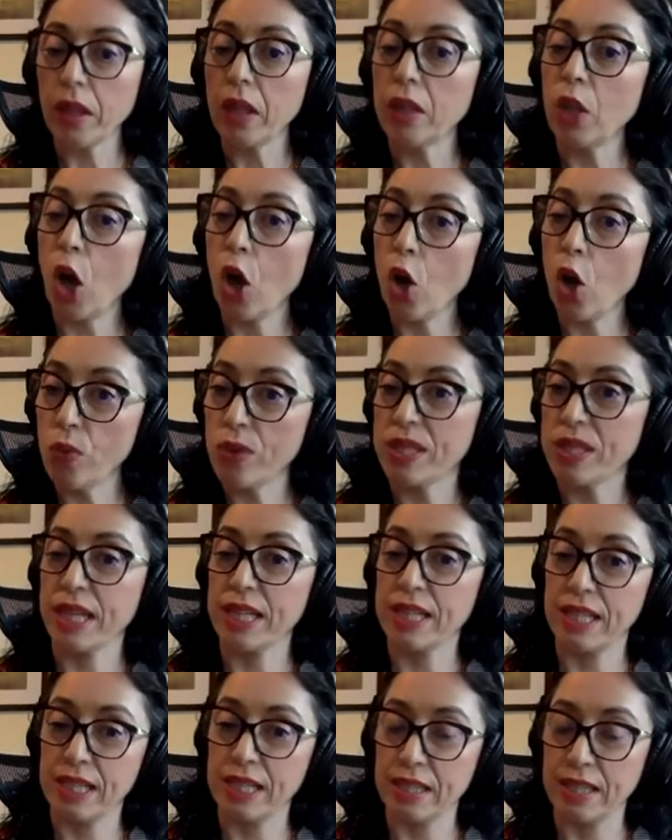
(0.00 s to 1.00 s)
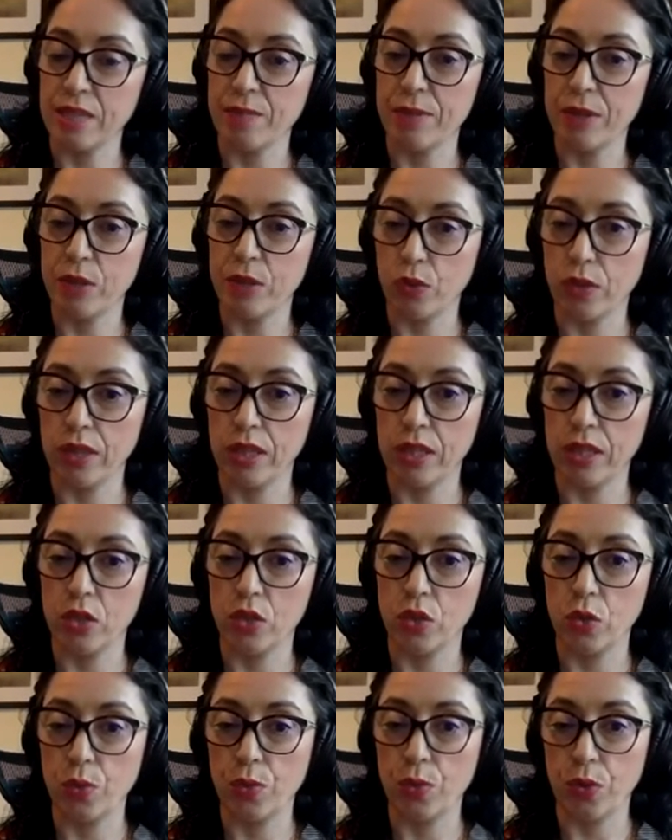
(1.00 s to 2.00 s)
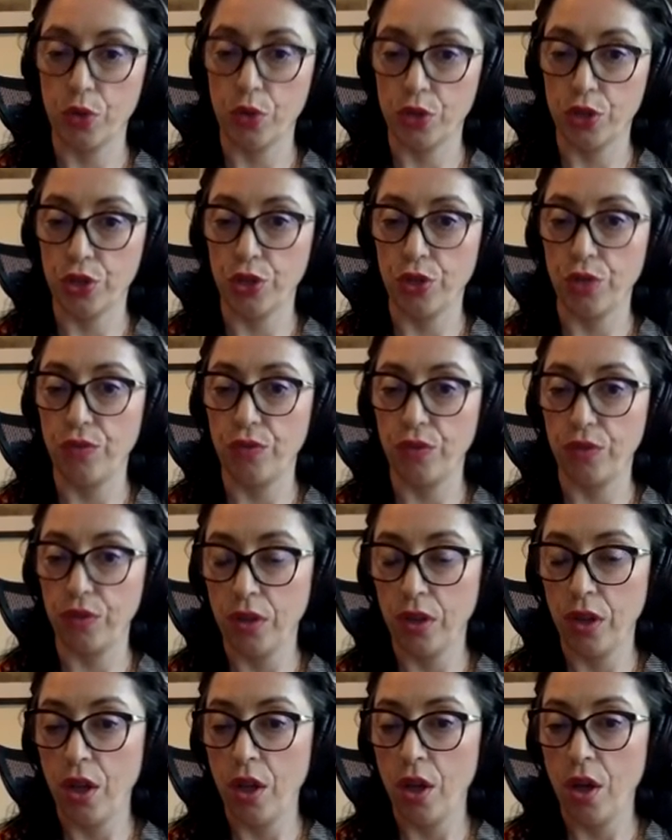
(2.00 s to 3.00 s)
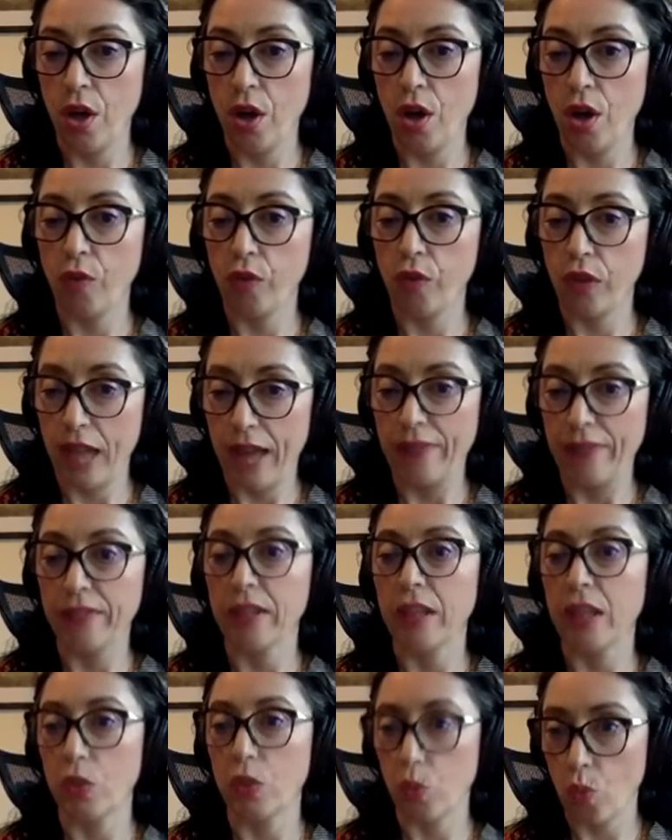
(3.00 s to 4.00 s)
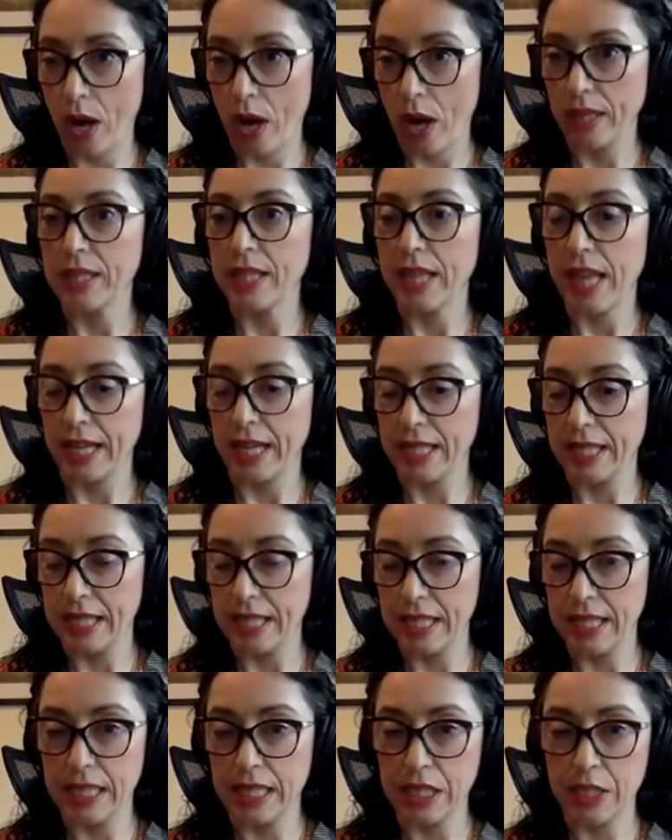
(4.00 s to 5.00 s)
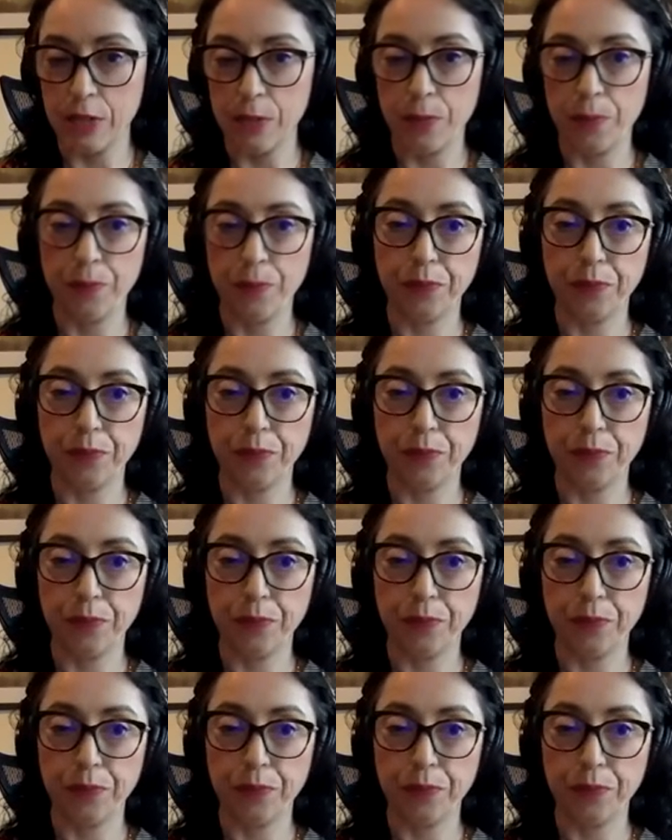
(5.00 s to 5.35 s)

that always existed between these two portions of, of land that once existed.